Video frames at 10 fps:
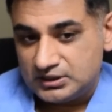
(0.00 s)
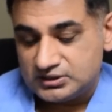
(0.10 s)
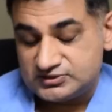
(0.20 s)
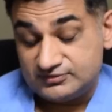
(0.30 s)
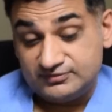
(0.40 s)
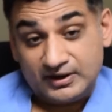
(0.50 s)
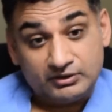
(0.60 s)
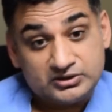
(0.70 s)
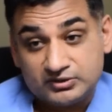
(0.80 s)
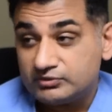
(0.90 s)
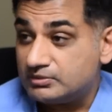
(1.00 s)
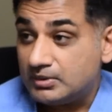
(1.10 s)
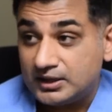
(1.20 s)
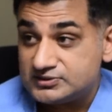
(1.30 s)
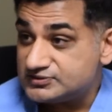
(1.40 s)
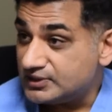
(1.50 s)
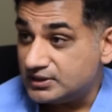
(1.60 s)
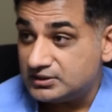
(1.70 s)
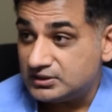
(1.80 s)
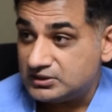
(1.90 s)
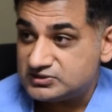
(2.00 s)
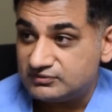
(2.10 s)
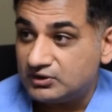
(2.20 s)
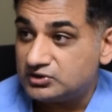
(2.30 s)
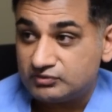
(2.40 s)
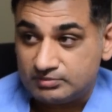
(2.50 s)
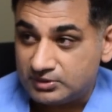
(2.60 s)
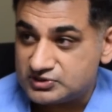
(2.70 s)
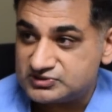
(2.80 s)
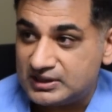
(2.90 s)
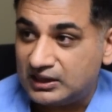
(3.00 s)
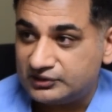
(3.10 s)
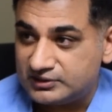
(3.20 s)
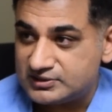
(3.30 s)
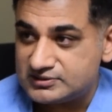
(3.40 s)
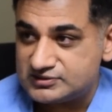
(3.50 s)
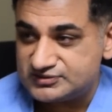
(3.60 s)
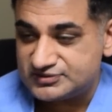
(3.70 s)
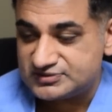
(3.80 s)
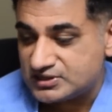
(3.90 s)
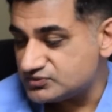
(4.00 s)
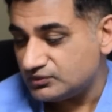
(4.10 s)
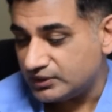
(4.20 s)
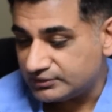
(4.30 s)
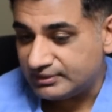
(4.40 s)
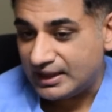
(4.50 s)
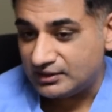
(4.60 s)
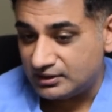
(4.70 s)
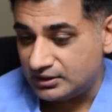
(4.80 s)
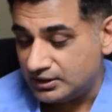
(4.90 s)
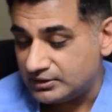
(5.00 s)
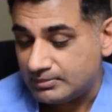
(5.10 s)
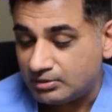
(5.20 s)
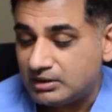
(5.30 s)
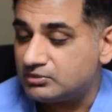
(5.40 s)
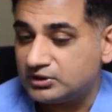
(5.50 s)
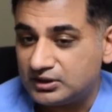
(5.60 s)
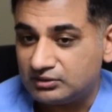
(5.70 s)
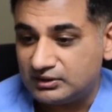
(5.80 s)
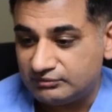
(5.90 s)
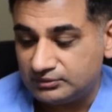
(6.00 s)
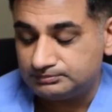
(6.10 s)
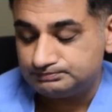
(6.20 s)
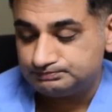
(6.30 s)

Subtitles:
it's a very different mindset, and it's a very different personality that is successful at that primary care level.